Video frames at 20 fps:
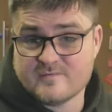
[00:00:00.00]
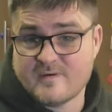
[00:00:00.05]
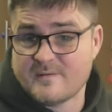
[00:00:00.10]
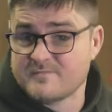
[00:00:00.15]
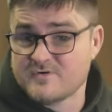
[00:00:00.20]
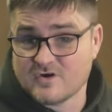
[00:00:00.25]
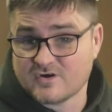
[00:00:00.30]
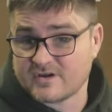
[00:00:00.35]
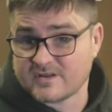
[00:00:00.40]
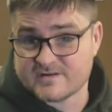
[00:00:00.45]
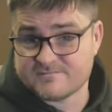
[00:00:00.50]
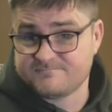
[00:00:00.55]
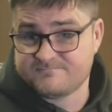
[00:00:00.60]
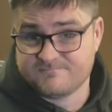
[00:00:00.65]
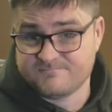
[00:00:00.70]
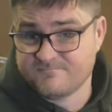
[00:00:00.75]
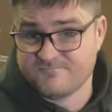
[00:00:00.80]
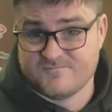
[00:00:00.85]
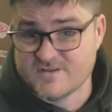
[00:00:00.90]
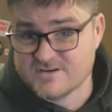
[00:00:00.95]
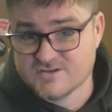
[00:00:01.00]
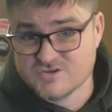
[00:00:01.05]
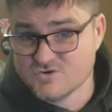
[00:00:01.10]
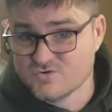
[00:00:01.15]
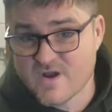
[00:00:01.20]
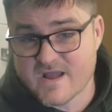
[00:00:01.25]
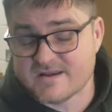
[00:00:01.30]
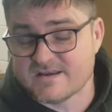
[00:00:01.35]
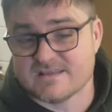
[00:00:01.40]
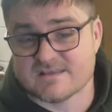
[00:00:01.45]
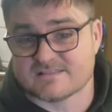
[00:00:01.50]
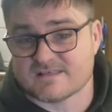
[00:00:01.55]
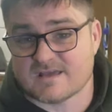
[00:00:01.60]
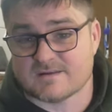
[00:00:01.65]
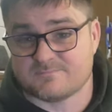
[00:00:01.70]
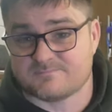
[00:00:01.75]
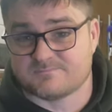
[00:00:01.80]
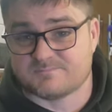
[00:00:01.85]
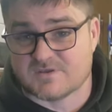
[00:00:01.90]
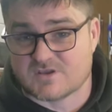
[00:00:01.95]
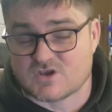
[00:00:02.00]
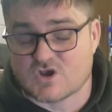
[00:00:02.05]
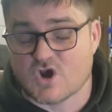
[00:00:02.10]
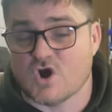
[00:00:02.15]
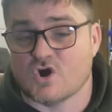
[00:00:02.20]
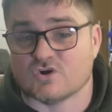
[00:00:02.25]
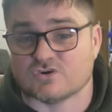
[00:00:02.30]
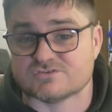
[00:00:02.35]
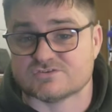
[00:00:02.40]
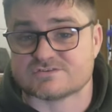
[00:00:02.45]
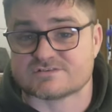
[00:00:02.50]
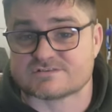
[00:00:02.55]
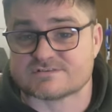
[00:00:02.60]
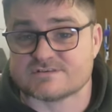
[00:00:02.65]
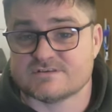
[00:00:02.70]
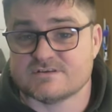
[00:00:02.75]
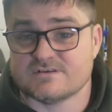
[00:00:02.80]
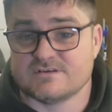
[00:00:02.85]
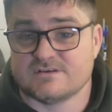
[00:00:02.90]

I'm not gonna video any of that because